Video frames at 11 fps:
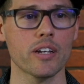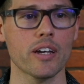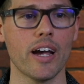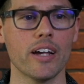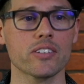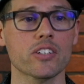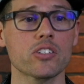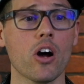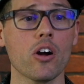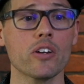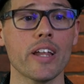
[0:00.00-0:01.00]
as
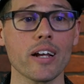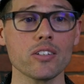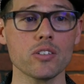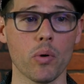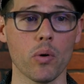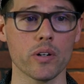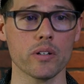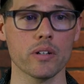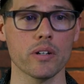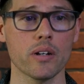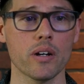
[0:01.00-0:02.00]
guitar neck support
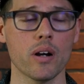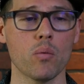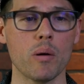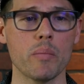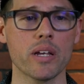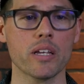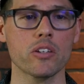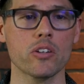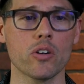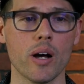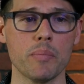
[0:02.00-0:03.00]
while making
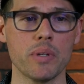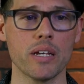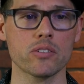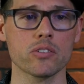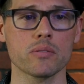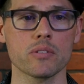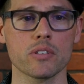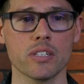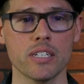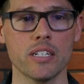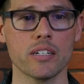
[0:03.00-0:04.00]
your updates,
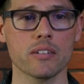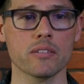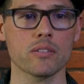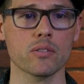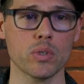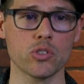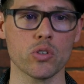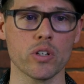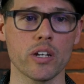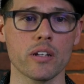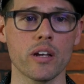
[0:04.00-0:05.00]
cleaning,
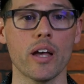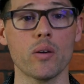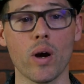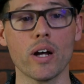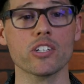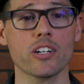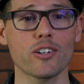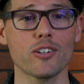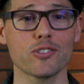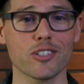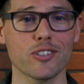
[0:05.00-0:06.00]
restringing, and watching
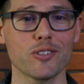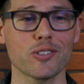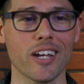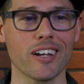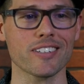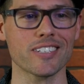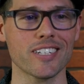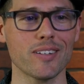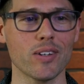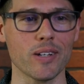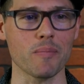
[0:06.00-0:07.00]
Acoustic Tuesday on the
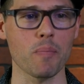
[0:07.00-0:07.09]
TV.